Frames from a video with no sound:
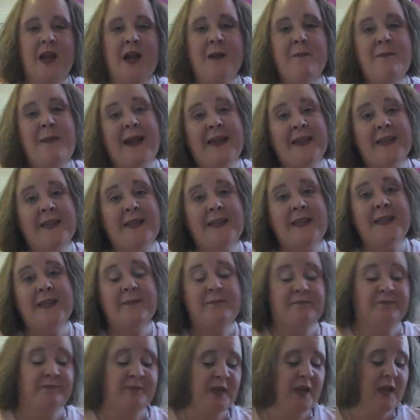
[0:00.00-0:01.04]
I'm back
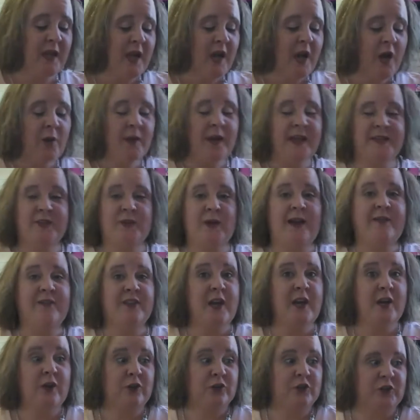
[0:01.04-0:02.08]
again. Okay, so I have a
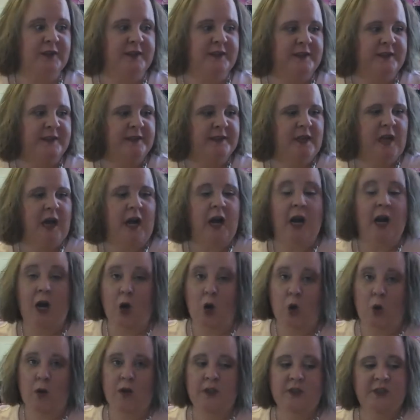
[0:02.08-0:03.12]
Dollar Tree haul to
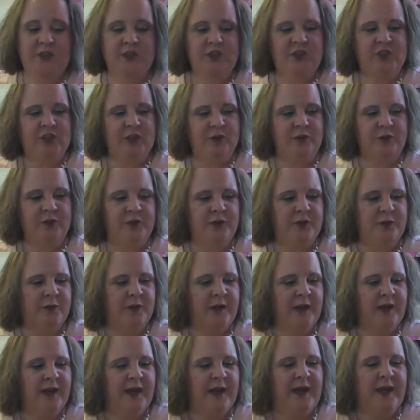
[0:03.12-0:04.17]
show you.
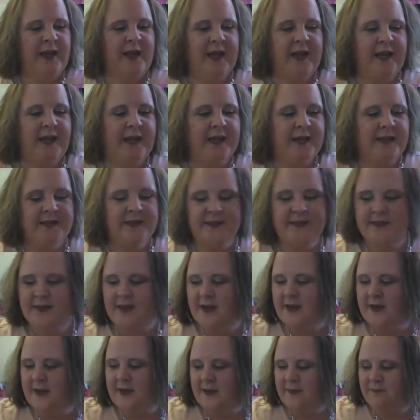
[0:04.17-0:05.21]
And
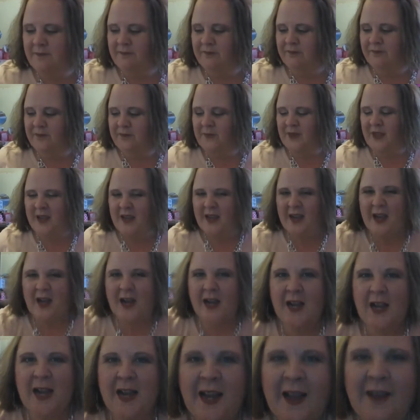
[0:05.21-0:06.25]
um,
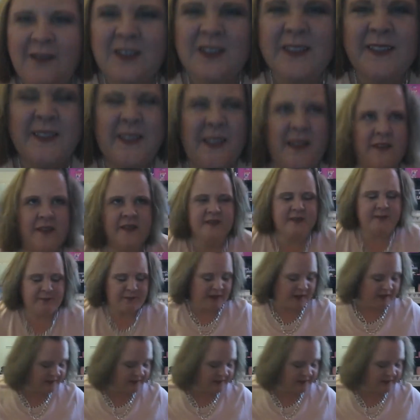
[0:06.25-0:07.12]
I haven't said this in my